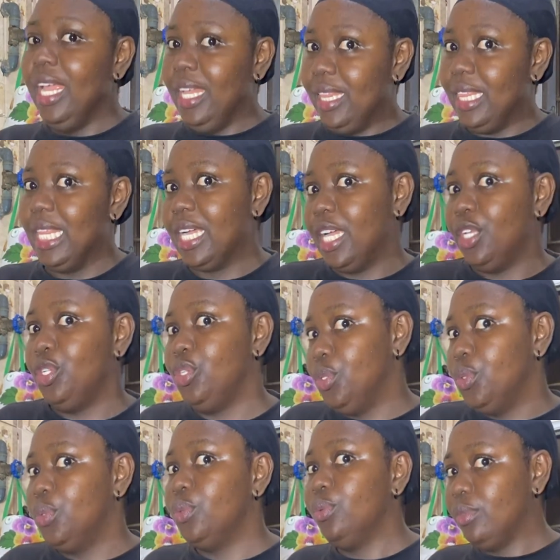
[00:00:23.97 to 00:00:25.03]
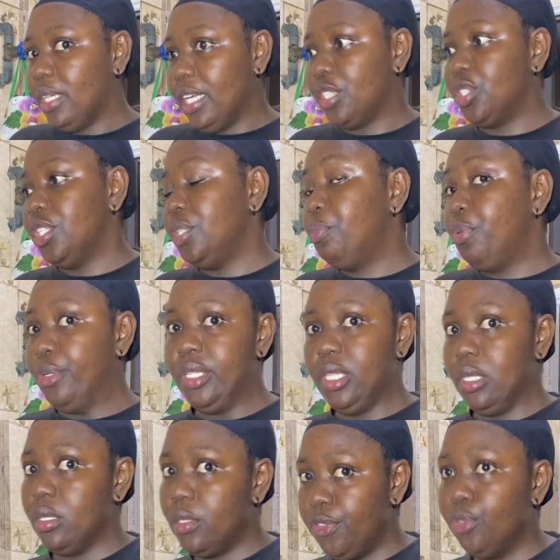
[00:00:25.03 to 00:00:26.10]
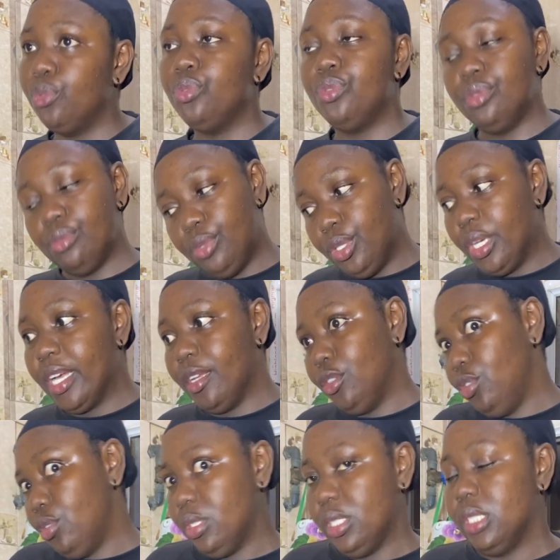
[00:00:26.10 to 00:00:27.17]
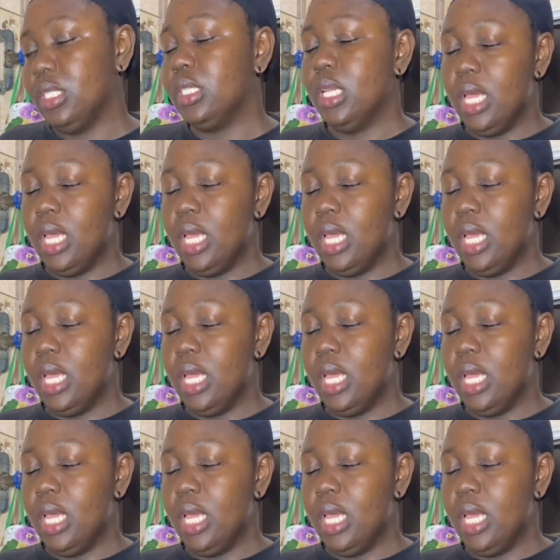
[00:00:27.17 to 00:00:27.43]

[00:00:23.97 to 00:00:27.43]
that can, actually process food, you can use it.